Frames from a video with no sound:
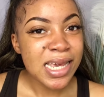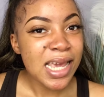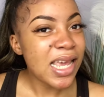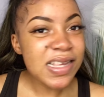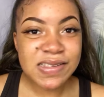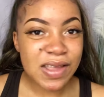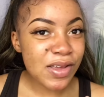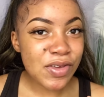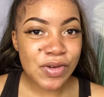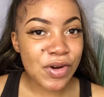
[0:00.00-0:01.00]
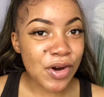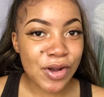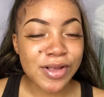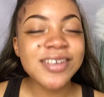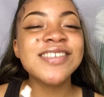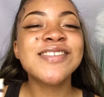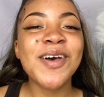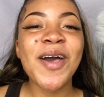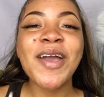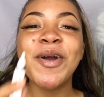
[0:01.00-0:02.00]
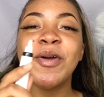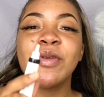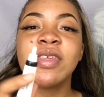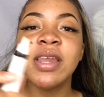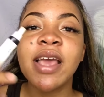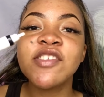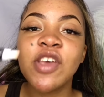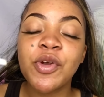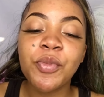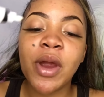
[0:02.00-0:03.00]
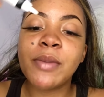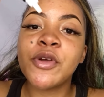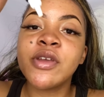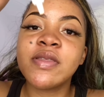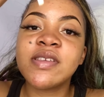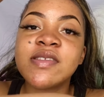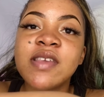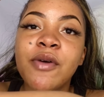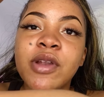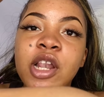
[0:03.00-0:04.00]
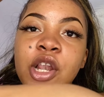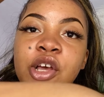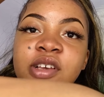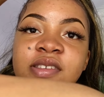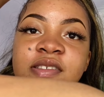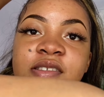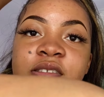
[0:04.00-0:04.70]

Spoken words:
It's not cute, girl. So I go in with an eyeshadow primer. This is how it looks.